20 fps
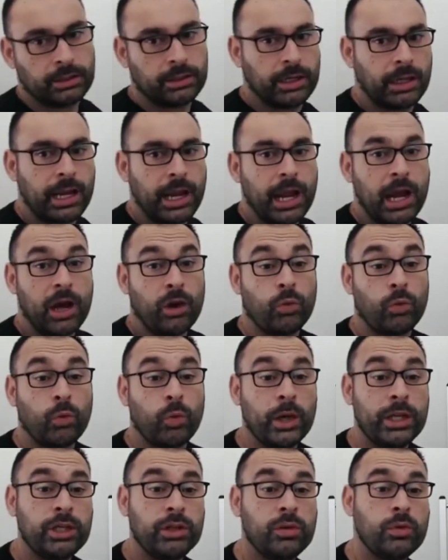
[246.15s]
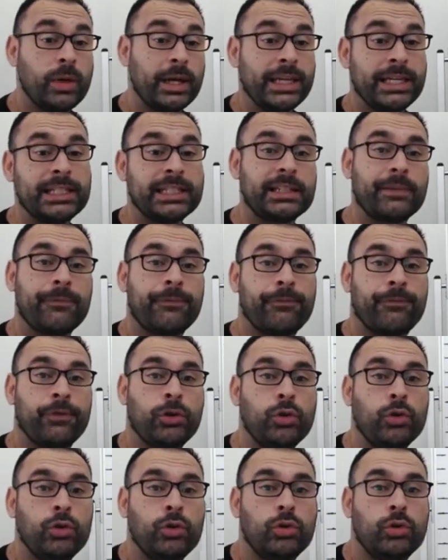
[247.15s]
Now, when you eat
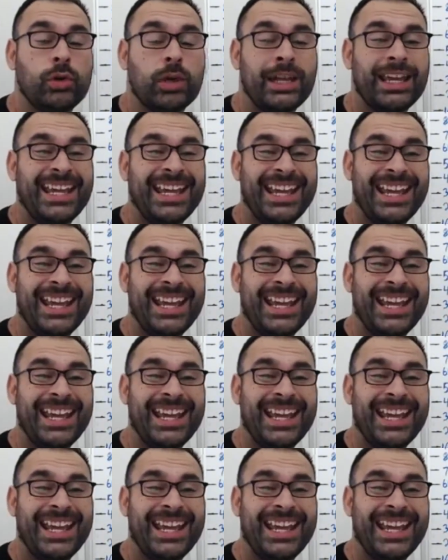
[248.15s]
food,